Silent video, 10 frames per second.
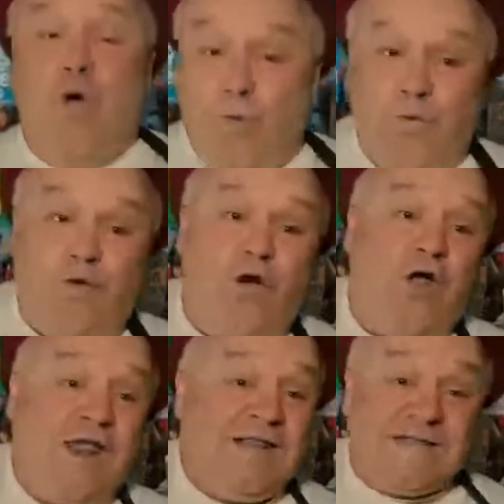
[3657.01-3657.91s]
we're
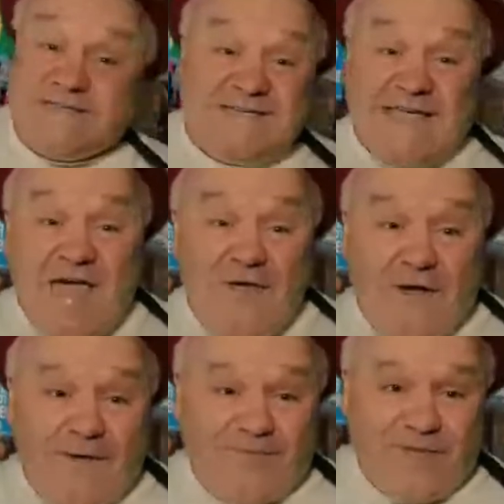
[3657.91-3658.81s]
all in this together,
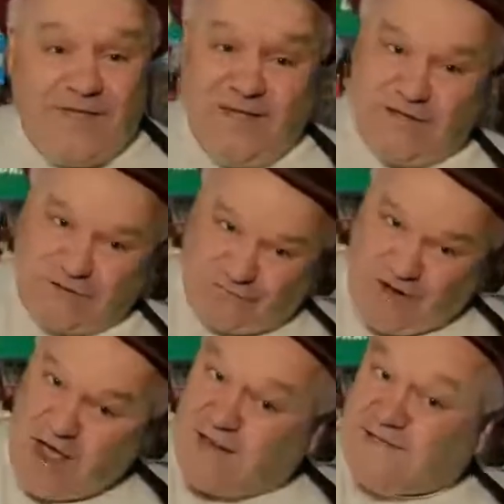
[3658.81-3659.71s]

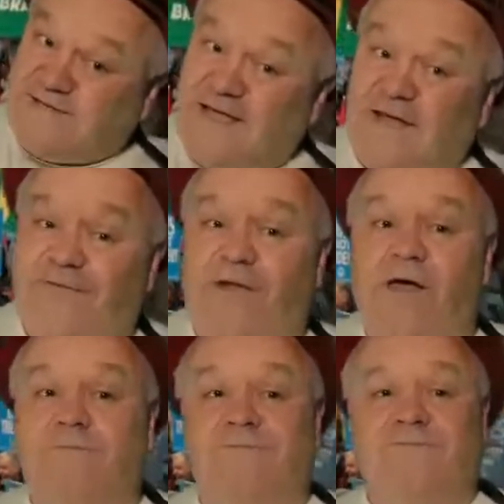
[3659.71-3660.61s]
trying to stay
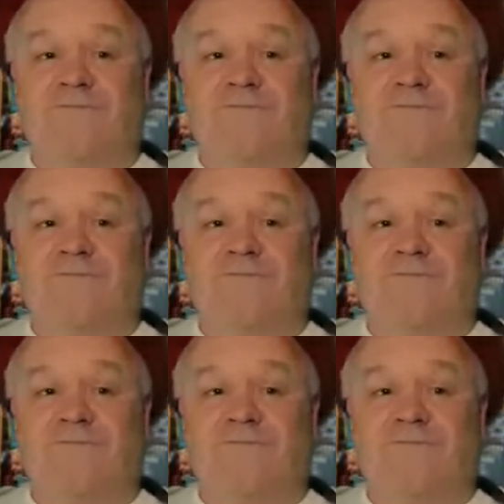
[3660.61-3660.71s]
afloat.